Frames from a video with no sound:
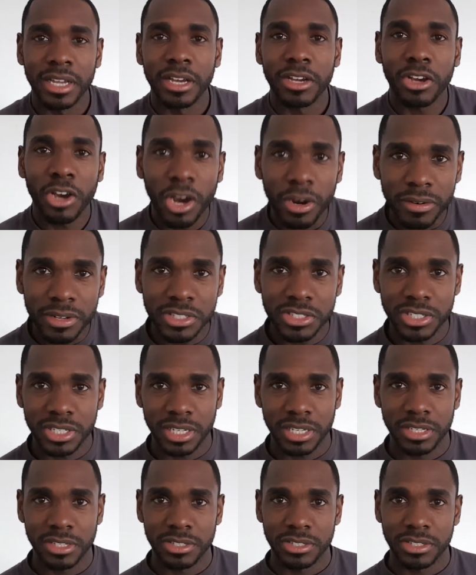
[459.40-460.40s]

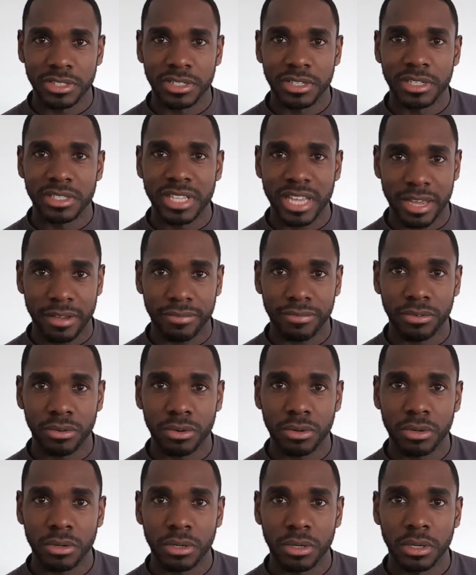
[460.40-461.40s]
Currencies,
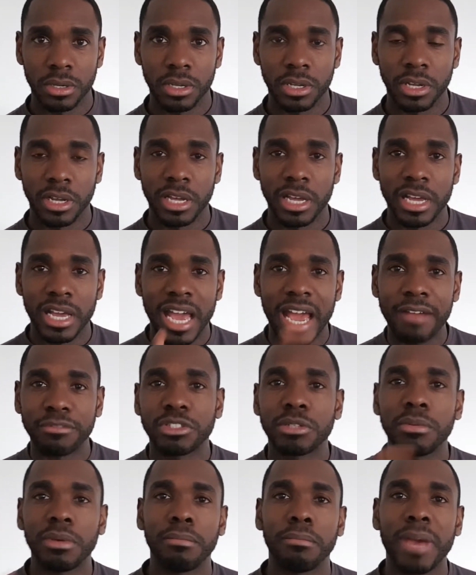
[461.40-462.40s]
therefore, have
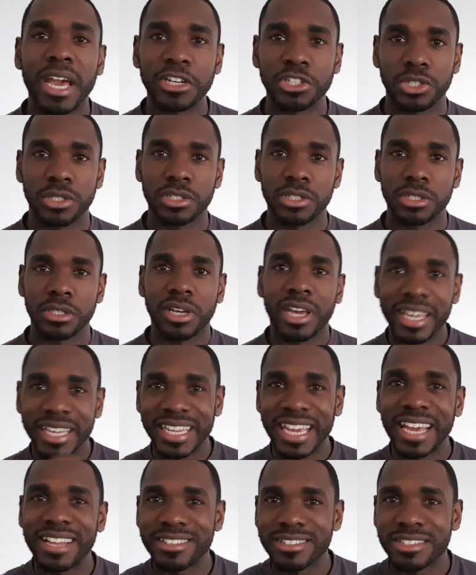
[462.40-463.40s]
to be measured
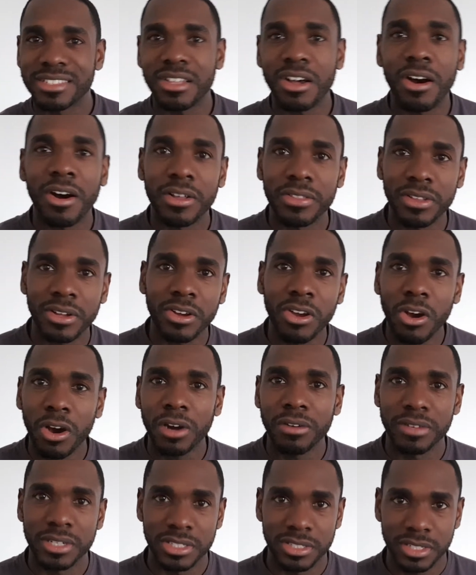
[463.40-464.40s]
against other
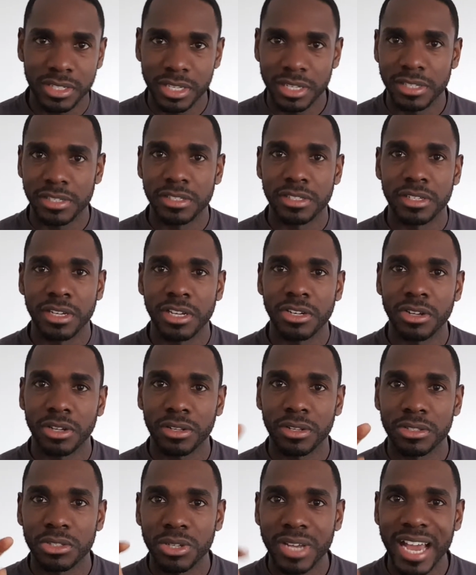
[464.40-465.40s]
currencies in
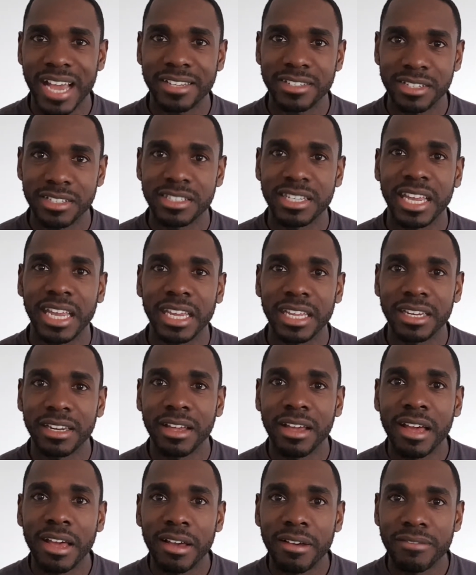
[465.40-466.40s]
order to ascertain
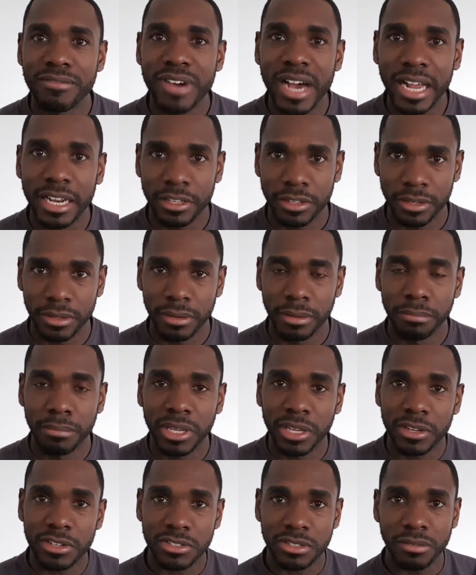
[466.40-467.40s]
value,
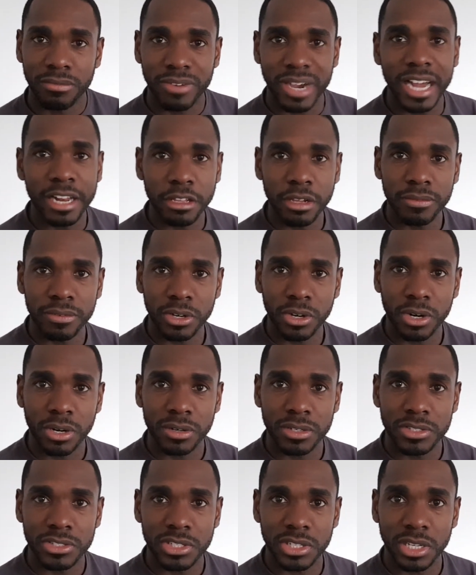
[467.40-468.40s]
because the value of a
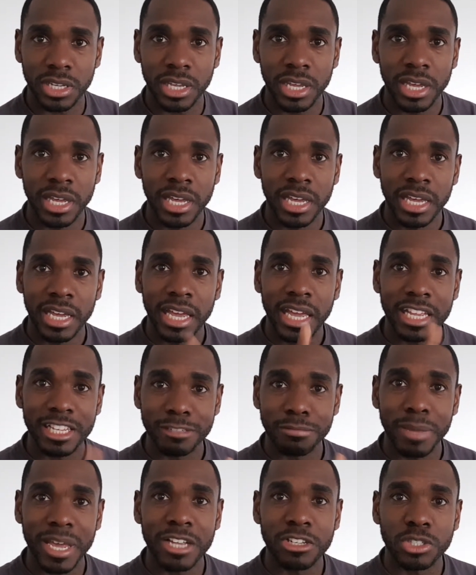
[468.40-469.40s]
currency is
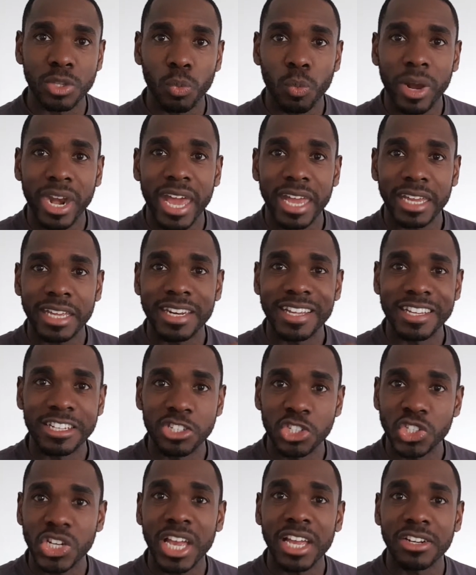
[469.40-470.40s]
based on what I can
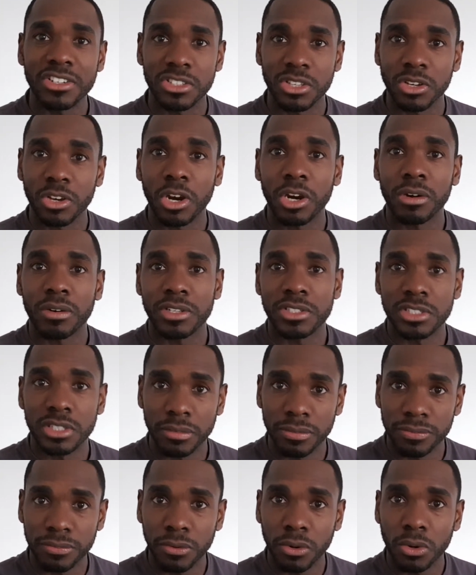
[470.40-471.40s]
exchange the currency
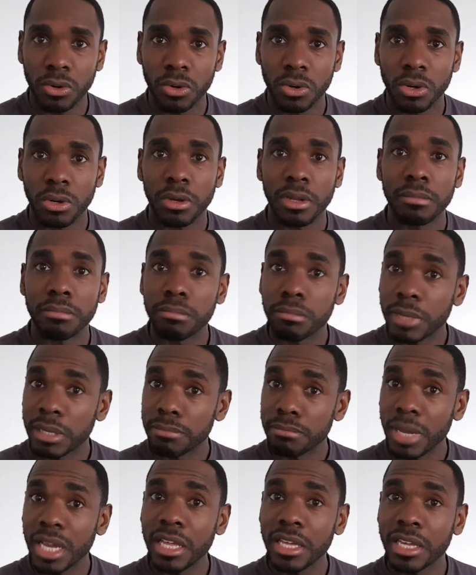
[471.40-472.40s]
for, and
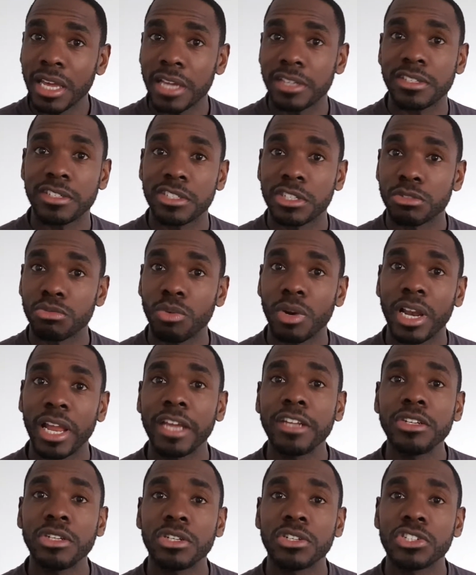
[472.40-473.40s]
in many cases is
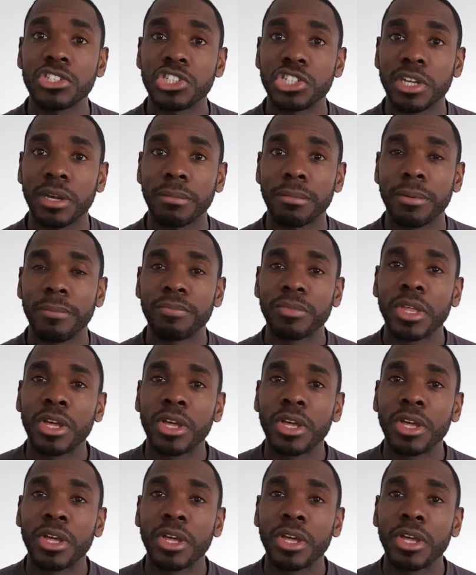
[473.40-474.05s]
relationship